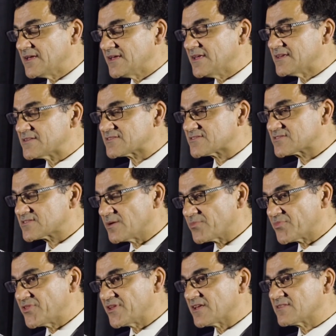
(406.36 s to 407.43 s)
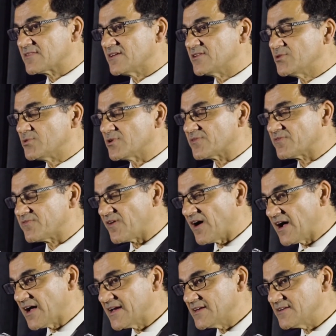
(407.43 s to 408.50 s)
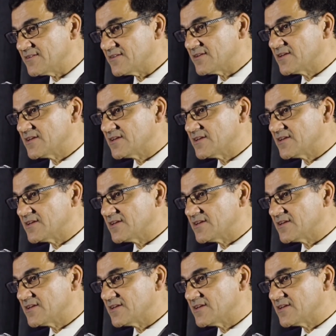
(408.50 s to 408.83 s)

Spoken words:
is something that you will find